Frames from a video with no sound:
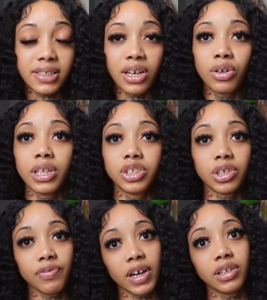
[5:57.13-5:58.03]
I know that you
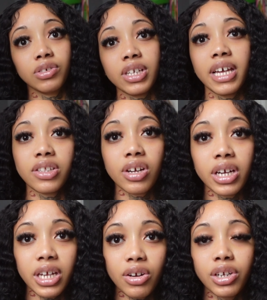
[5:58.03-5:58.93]
can find those at
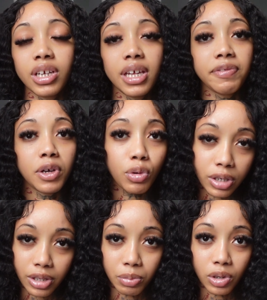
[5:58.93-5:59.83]
Target, or you can even order them